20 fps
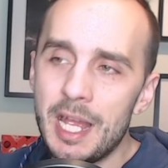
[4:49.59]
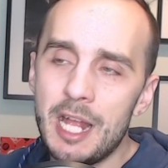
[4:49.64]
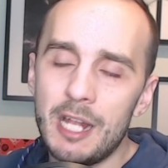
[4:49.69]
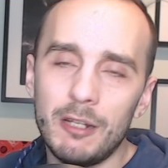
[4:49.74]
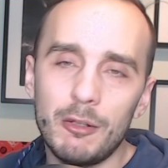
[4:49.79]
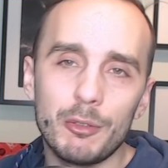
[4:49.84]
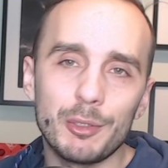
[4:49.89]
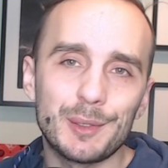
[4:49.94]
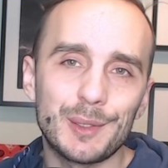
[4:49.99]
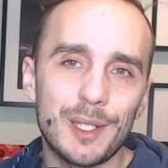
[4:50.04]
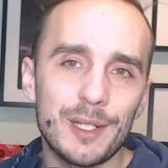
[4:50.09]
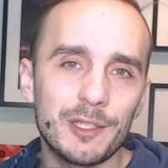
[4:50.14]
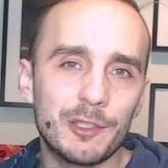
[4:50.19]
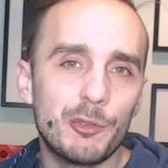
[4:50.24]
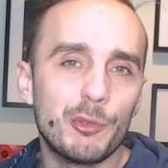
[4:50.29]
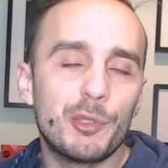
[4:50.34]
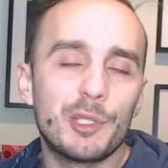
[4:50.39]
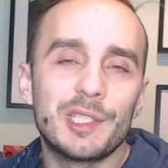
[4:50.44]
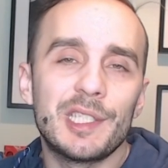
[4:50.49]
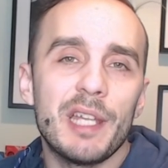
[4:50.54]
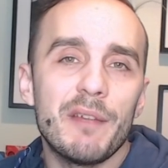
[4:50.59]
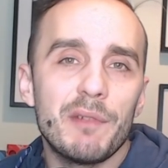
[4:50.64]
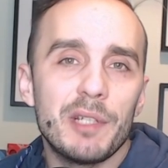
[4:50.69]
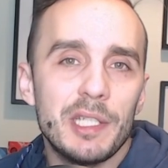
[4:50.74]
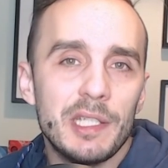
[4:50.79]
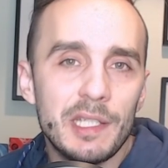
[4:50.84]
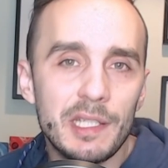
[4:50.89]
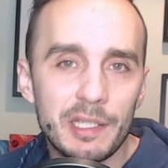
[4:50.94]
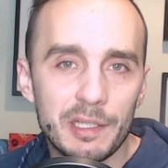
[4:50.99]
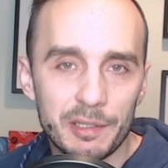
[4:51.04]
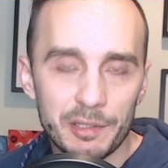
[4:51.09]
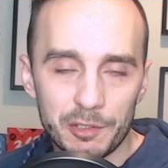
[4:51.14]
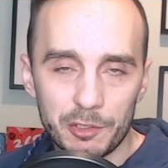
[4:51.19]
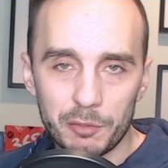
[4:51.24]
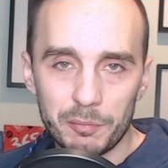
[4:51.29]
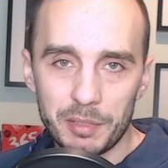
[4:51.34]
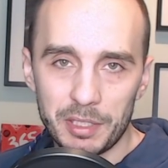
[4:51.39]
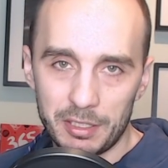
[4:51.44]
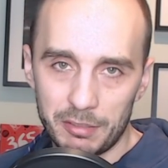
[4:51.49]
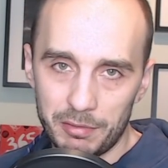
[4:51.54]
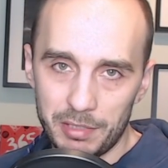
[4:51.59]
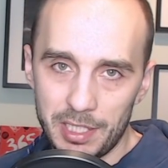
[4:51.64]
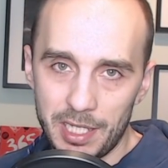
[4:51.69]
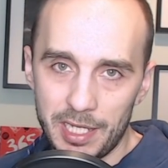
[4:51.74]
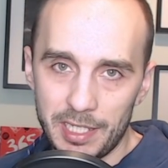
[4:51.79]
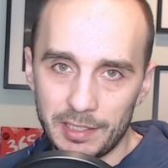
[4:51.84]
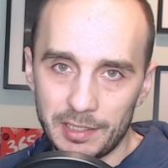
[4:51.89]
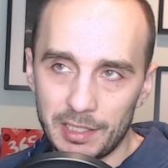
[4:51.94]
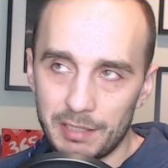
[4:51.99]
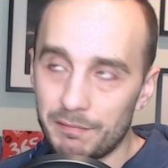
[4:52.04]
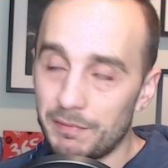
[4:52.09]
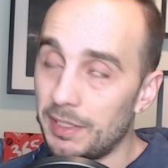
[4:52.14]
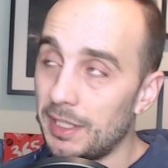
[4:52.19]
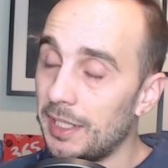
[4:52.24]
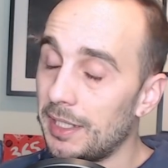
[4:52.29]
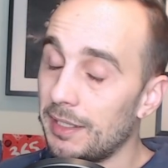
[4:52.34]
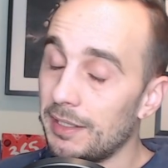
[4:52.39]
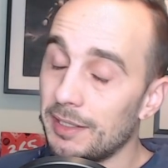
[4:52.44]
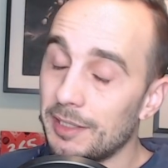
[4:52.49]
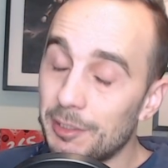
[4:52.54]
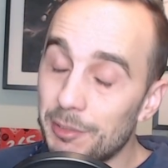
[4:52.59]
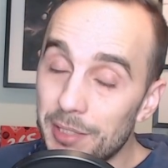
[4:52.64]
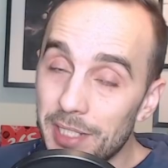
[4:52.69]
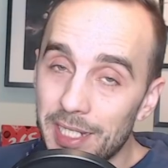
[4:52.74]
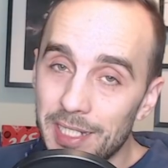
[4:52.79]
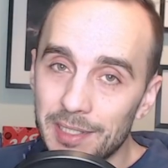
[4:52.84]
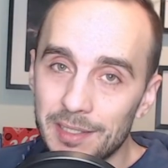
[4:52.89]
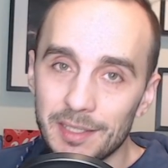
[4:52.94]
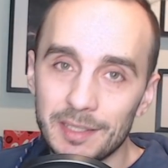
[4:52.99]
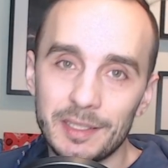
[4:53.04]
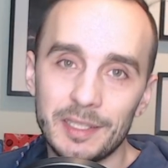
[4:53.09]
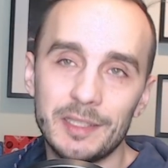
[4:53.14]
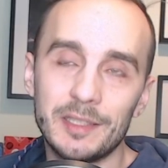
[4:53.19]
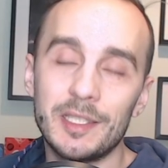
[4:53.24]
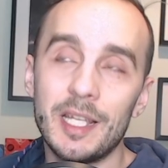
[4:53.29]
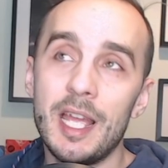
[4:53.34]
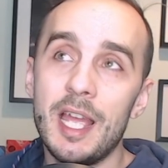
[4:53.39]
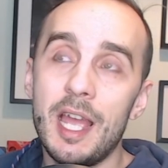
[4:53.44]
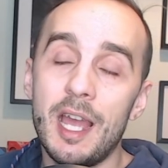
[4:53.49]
Lost Ark took 7 years to be created and